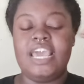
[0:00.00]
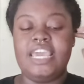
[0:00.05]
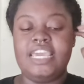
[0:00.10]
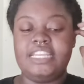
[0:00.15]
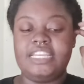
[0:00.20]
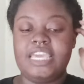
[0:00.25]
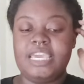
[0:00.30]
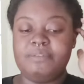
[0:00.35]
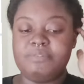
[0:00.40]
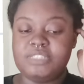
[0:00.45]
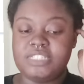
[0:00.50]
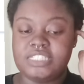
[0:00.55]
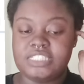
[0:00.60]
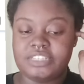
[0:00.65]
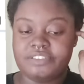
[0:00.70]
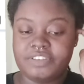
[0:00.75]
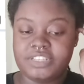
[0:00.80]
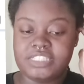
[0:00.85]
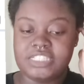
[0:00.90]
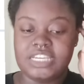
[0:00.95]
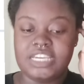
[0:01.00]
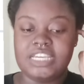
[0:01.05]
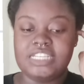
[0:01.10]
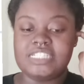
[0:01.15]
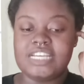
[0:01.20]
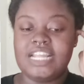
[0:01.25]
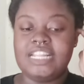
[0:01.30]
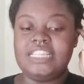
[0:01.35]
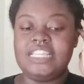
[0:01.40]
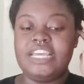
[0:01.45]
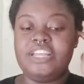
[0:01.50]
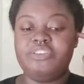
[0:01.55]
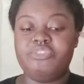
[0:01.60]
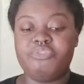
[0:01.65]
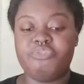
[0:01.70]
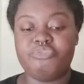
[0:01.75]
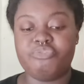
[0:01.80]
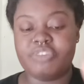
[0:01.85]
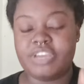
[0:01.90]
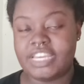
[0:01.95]
It came to the 78
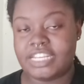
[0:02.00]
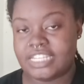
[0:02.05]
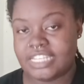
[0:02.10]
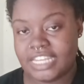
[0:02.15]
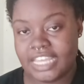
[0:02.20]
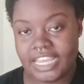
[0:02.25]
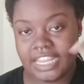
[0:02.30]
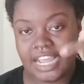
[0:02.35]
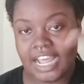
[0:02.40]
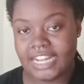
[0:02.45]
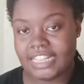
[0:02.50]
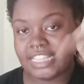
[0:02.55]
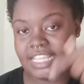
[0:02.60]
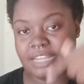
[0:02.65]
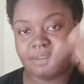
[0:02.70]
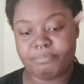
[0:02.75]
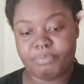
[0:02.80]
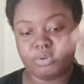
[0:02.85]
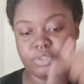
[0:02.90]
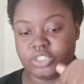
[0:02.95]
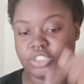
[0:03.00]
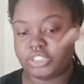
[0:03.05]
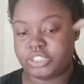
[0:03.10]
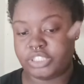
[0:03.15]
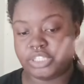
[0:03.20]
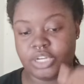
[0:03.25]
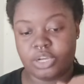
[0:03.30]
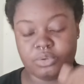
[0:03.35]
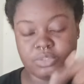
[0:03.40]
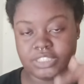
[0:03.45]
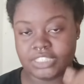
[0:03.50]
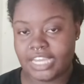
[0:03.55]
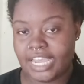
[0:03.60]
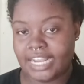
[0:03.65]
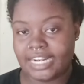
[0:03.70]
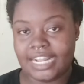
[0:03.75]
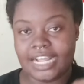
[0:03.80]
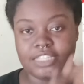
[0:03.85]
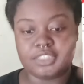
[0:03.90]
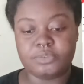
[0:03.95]
and then pushed to the downside.
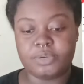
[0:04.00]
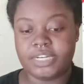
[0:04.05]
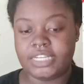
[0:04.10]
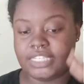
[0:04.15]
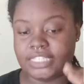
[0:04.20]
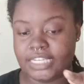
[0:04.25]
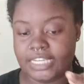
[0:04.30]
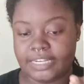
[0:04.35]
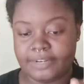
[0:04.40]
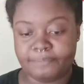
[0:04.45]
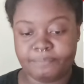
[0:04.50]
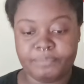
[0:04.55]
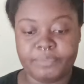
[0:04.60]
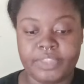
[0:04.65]
That's what it did.